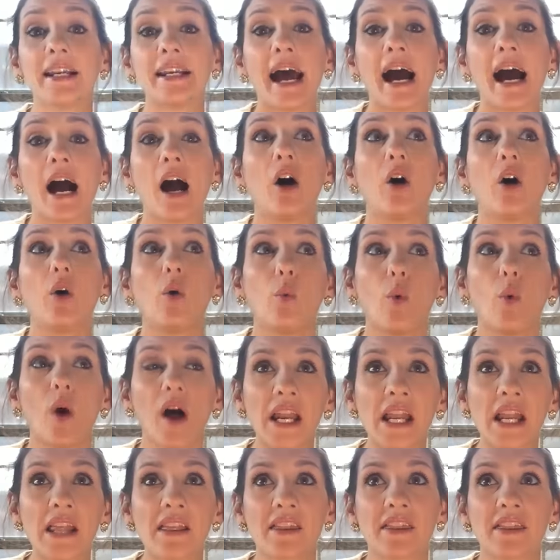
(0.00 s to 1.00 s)
Now,
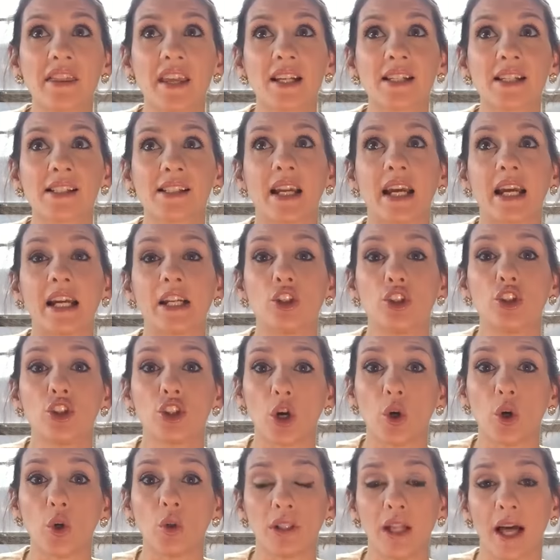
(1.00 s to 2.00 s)
one of the things that I
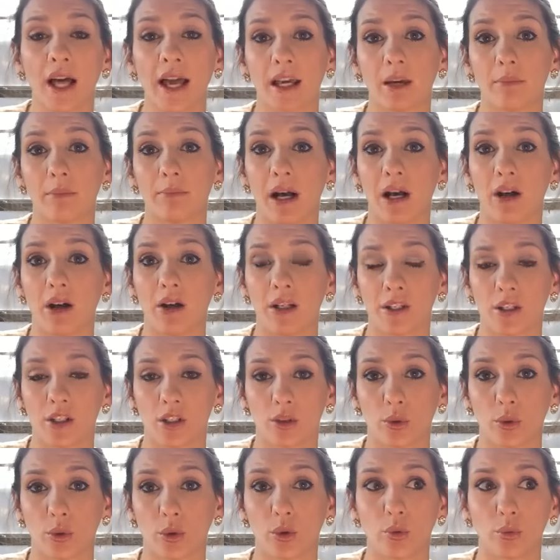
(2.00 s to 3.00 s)
don't like about
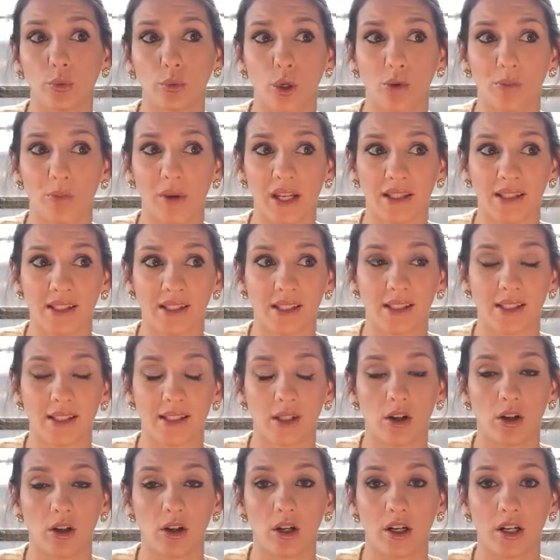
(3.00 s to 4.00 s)
historical
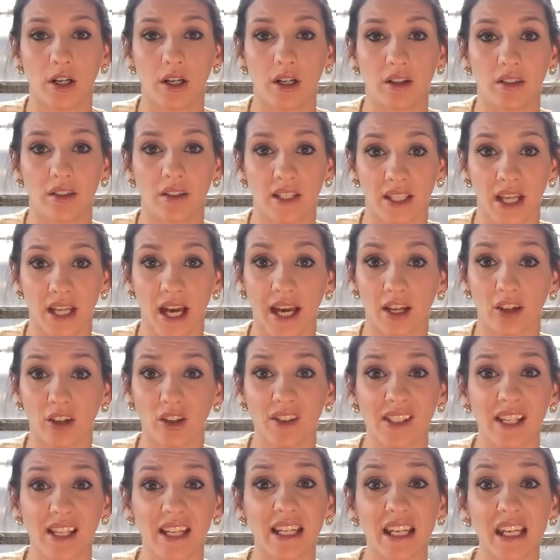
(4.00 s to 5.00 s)
romances are the
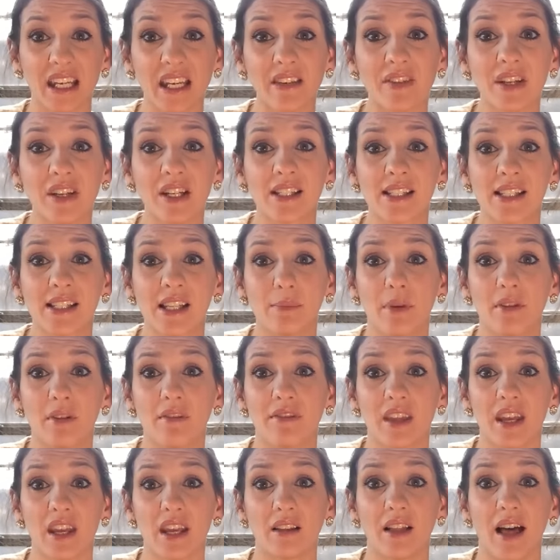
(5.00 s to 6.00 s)
titles, and even some
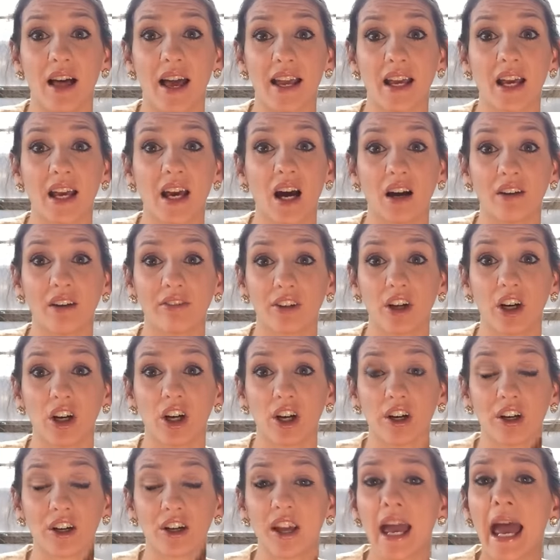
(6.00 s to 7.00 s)
of the, like, cover
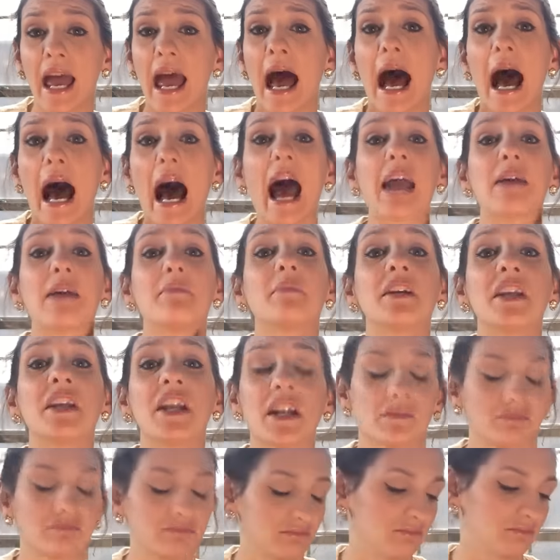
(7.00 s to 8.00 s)
art.
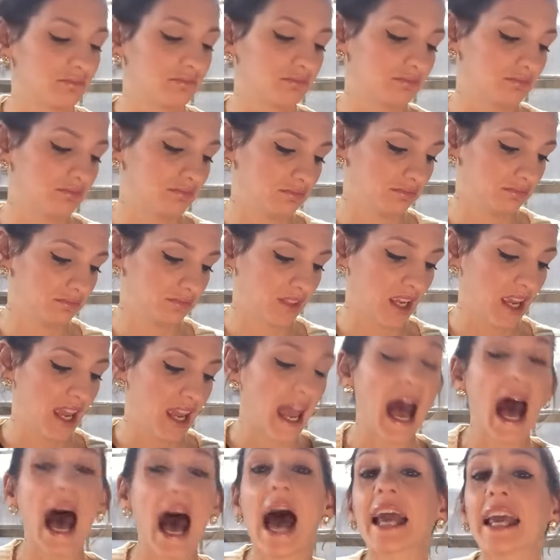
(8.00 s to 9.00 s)
I'm...
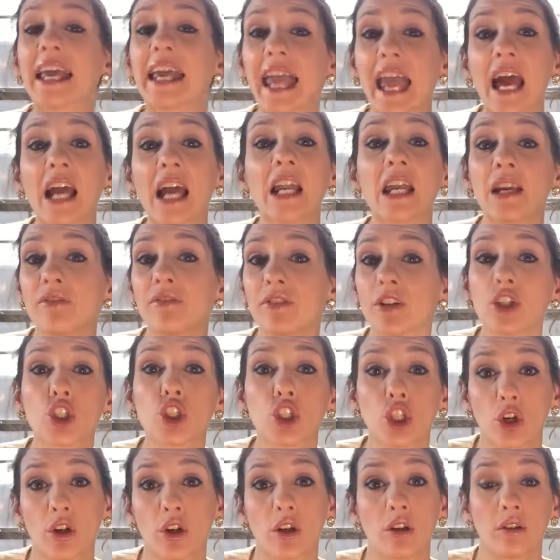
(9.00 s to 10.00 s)
I can't even
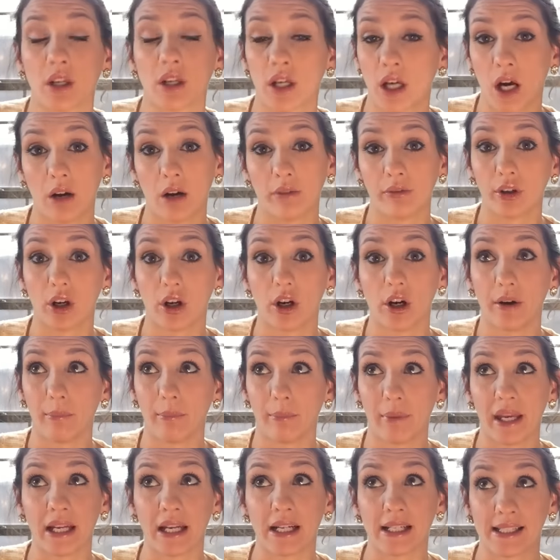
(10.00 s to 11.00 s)
show you the cover
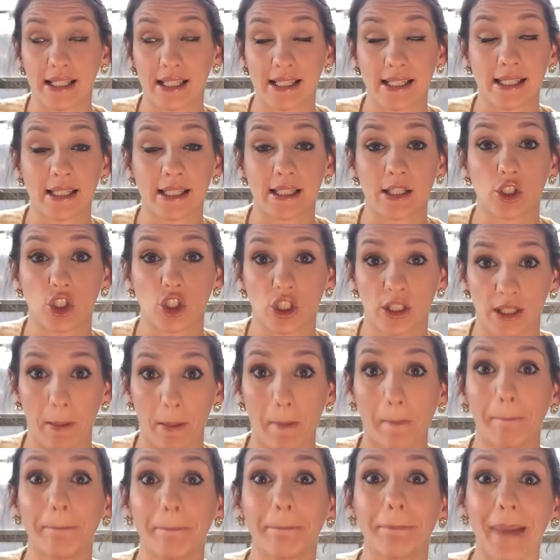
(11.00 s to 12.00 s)
art because it's just
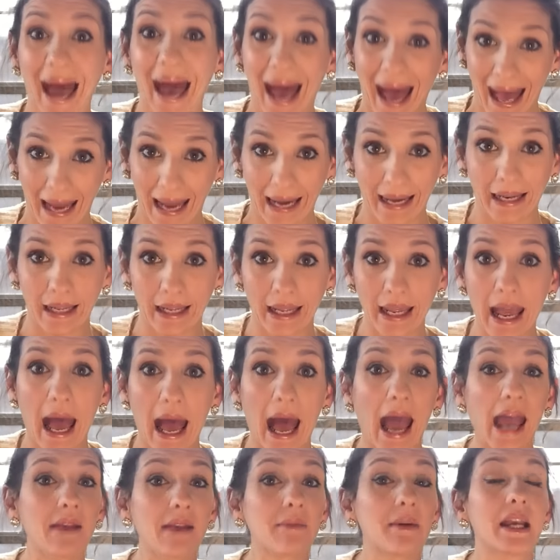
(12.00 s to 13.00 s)
bad.
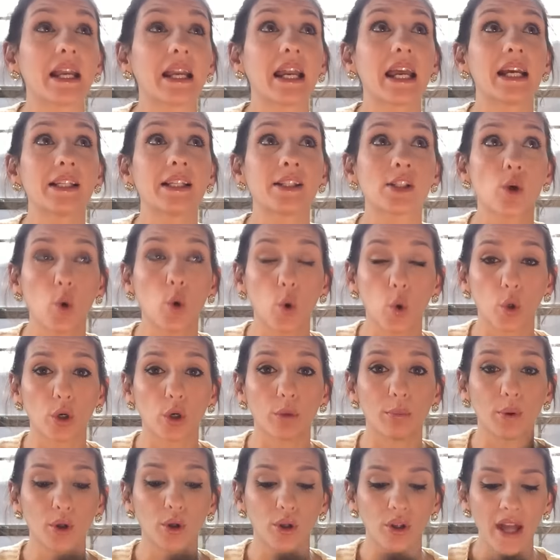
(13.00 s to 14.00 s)
I mean, it's
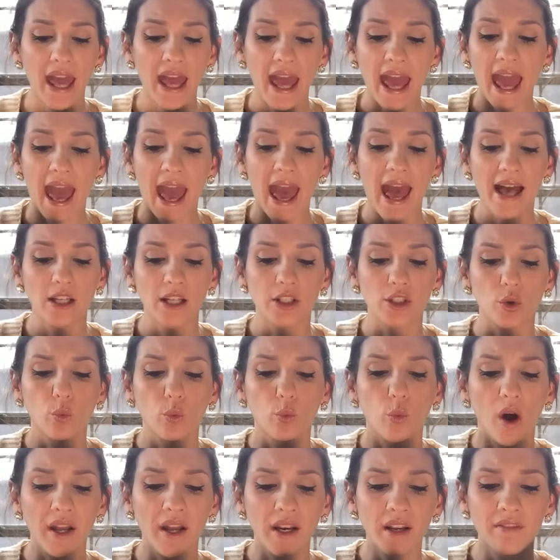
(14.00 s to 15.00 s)
horrible. And
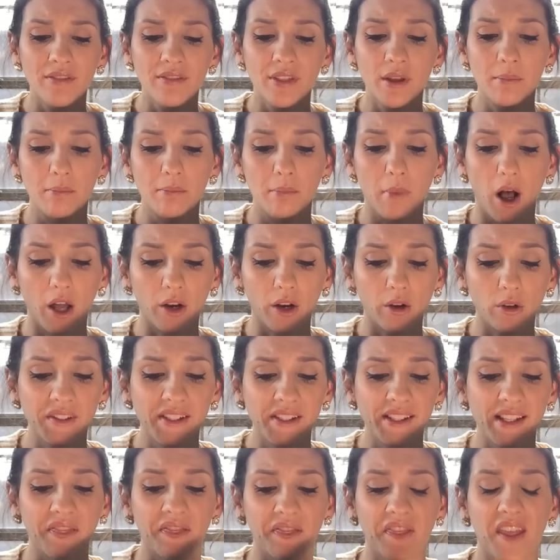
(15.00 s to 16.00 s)
one of the
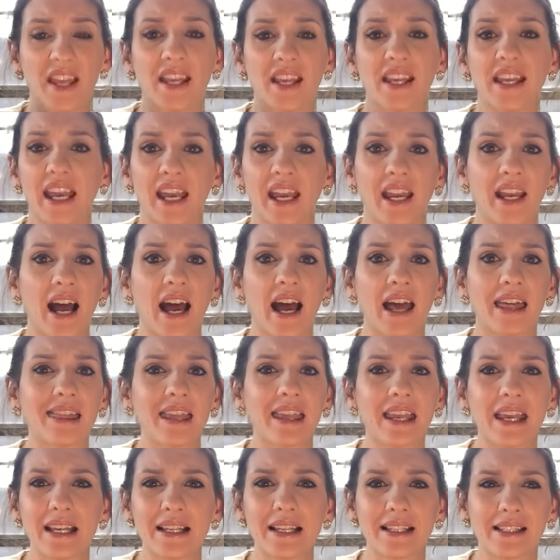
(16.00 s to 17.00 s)
models that they get, I
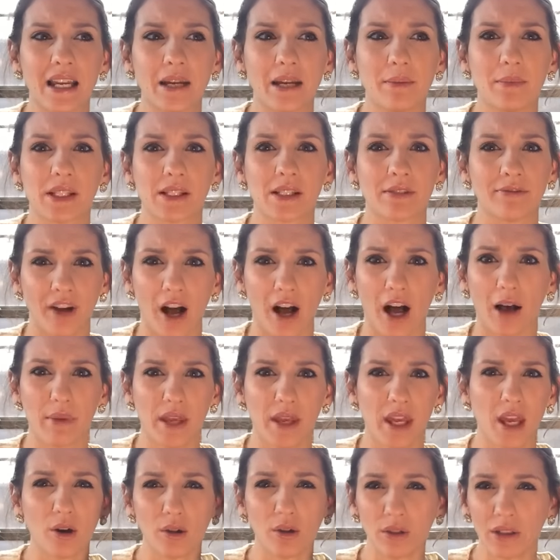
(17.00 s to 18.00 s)
think his name is
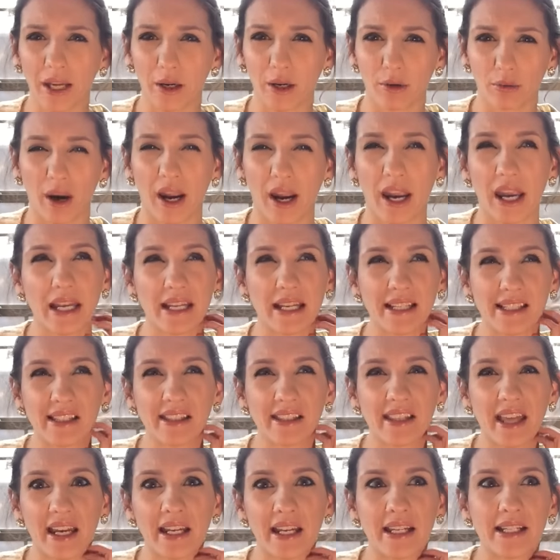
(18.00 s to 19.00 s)
Fabio, like, right?
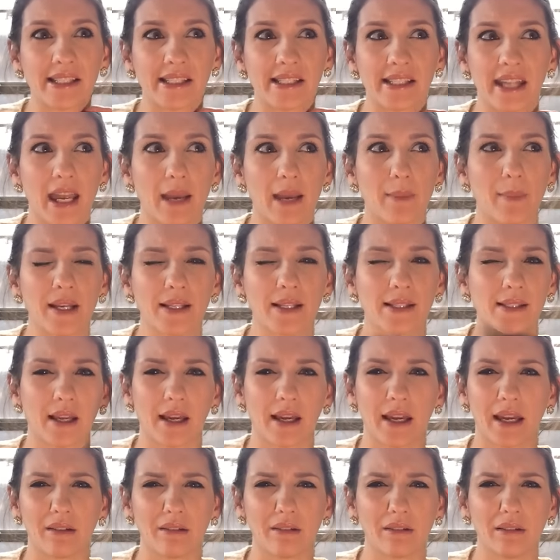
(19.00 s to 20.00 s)
Isn't that his name? He's
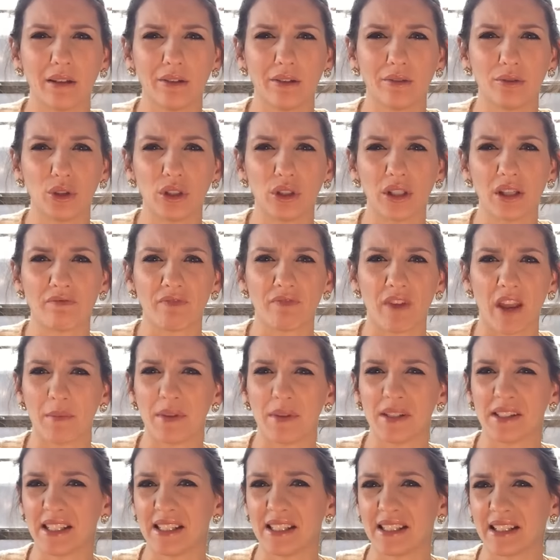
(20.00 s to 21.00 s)
like really
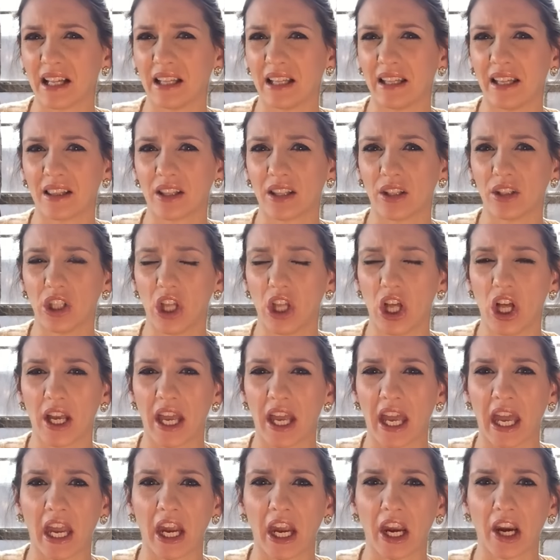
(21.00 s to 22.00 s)
famous. He's got like the
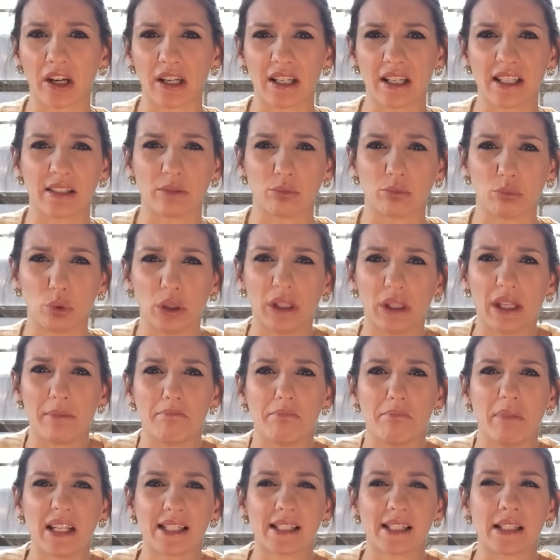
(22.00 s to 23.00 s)
long hair and he's really
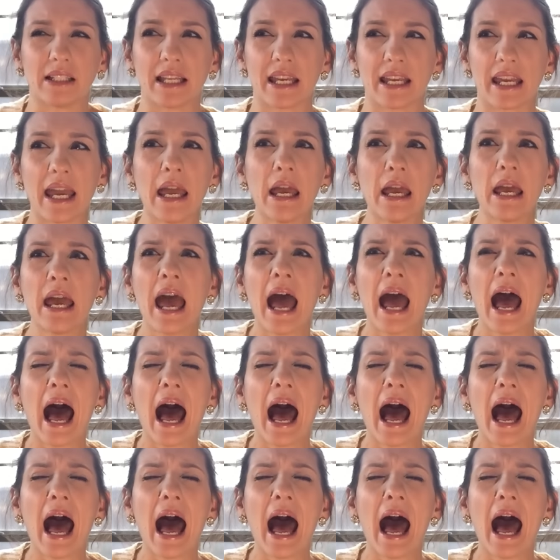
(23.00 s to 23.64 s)
muscly.